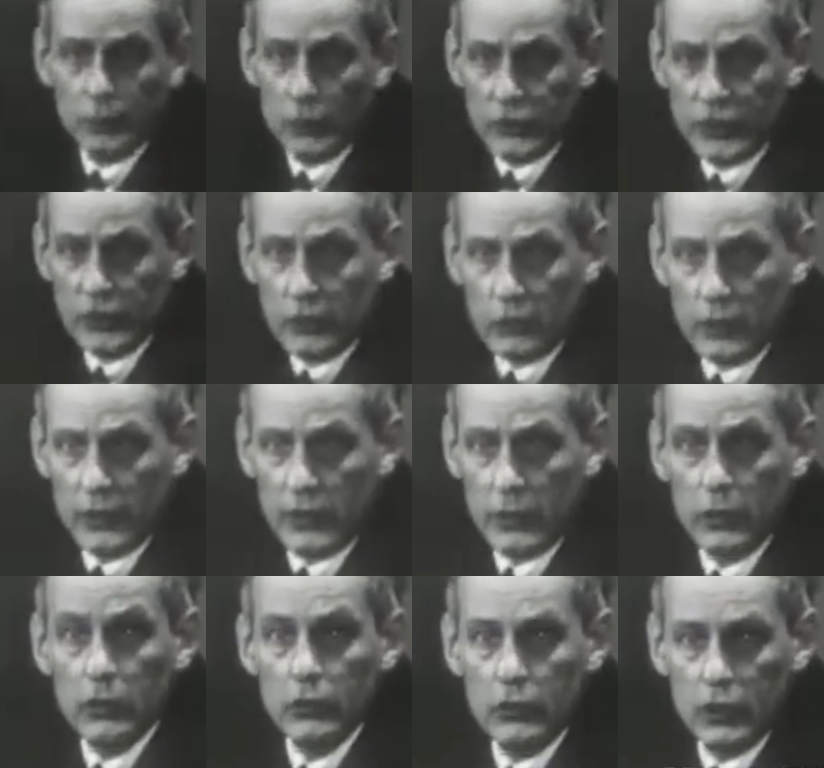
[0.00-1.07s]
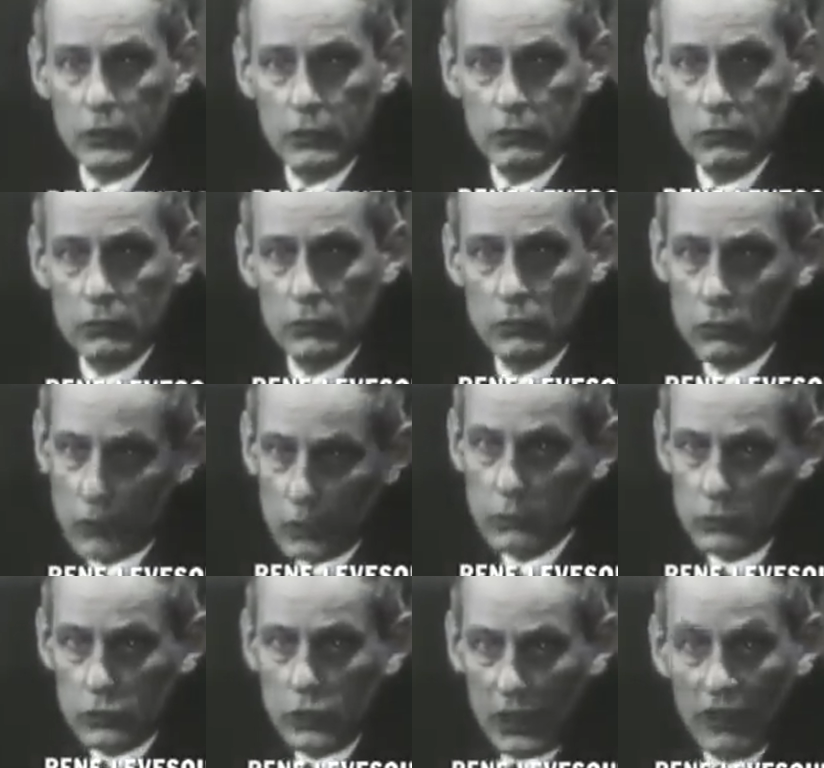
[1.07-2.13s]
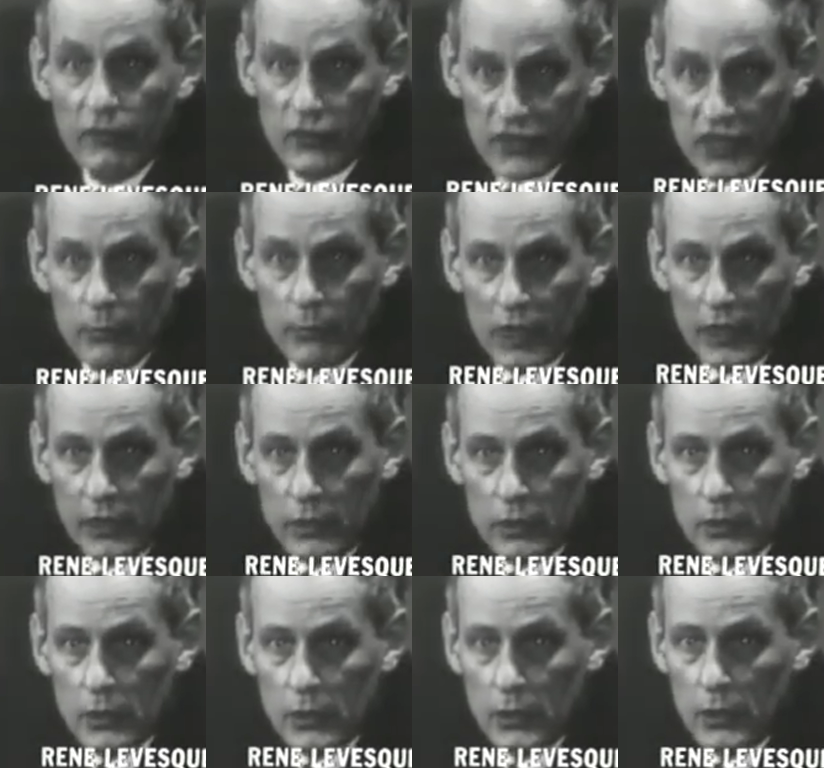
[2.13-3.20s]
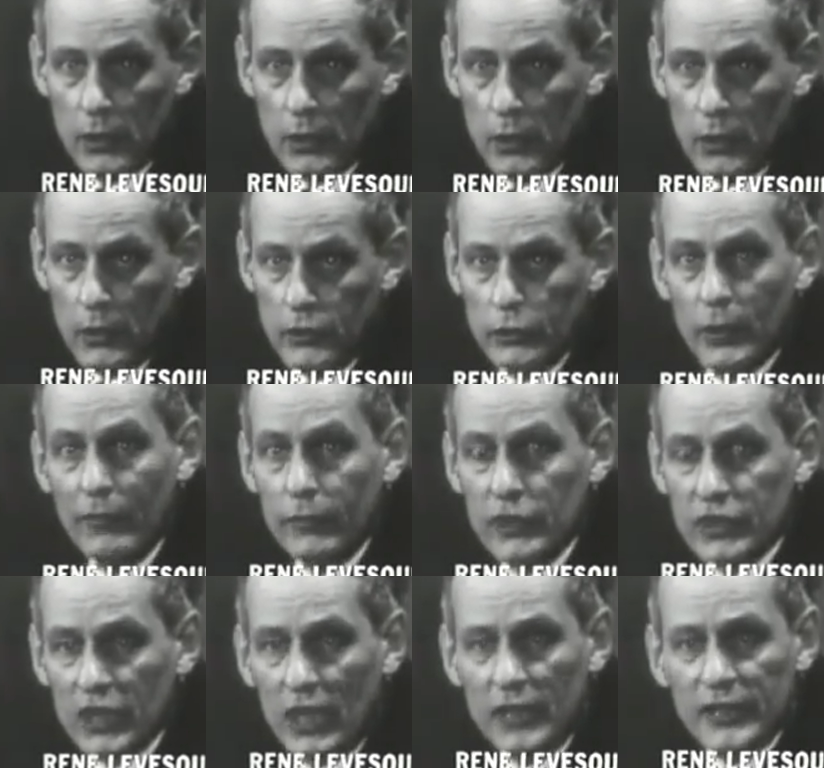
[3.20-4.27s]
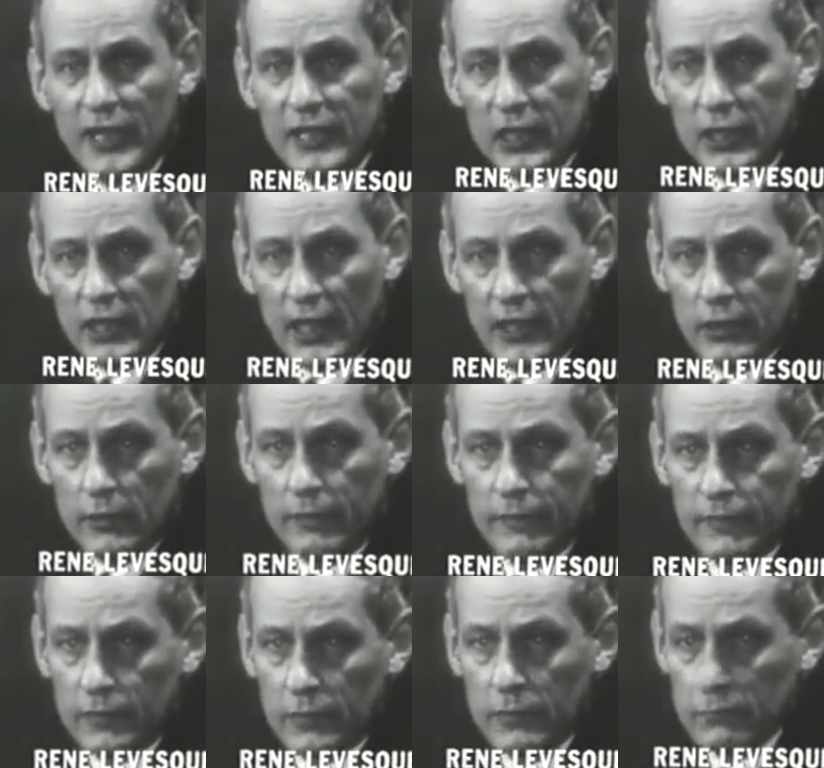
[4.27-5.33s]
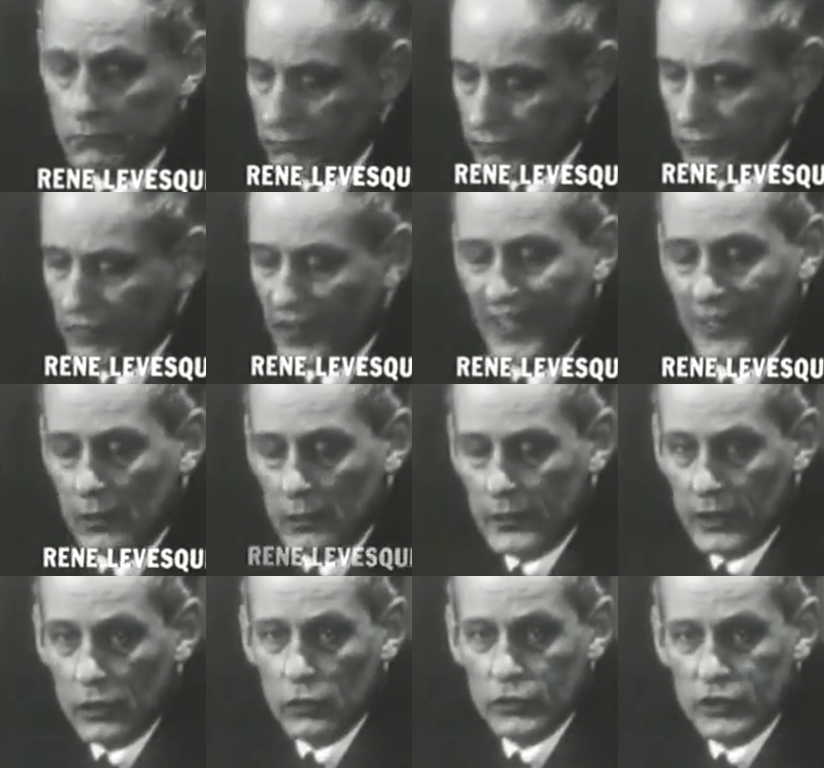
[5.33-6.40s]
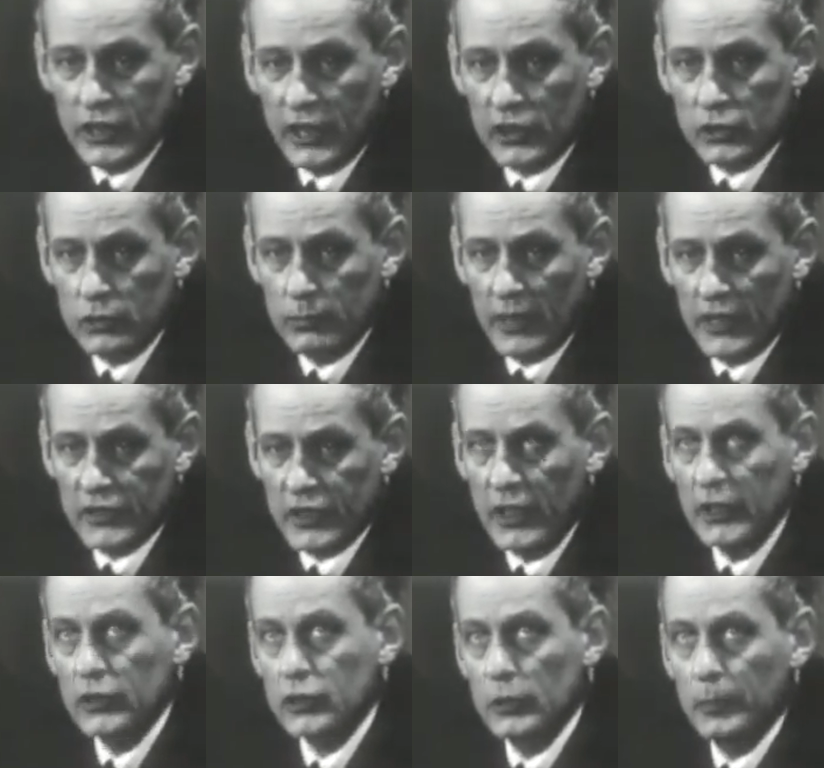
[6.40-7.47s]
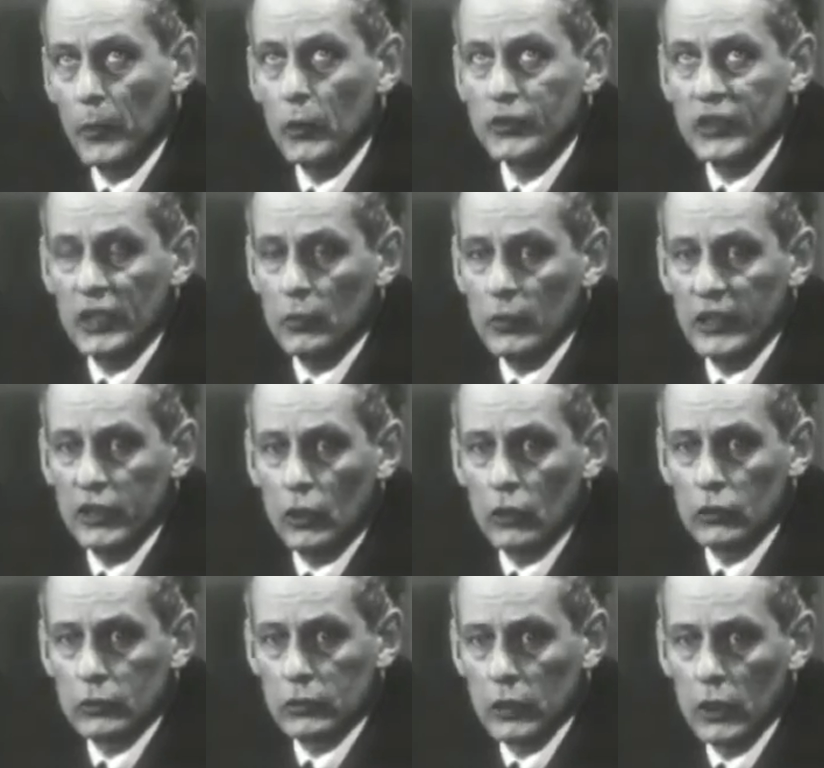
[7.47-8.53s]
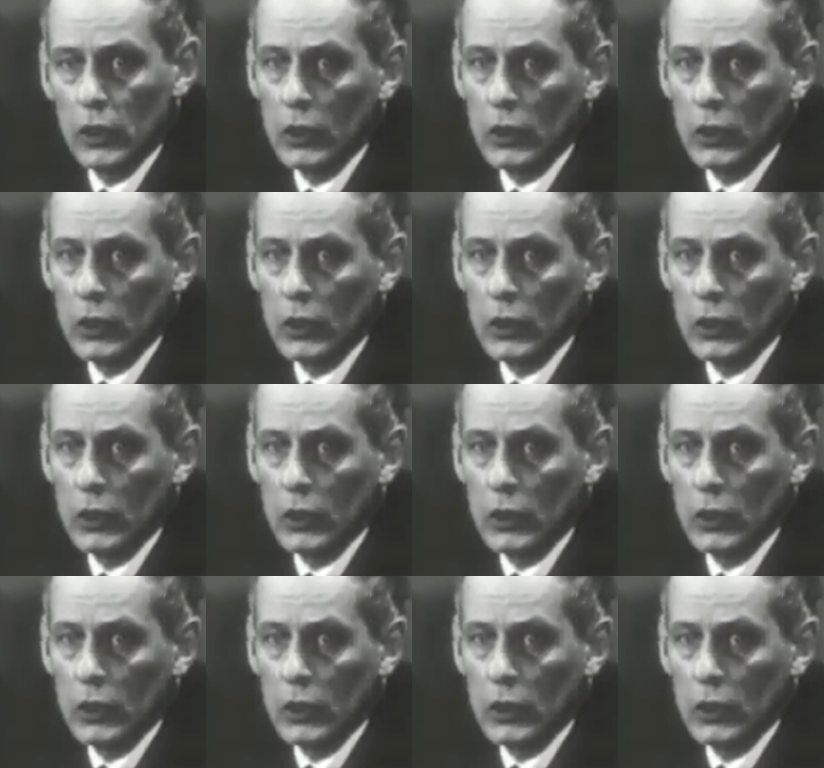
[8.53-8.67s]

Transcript: Supposing you're in a union, to give a simile, do you ever start any kind of vital negotiation by saying, supposing we don't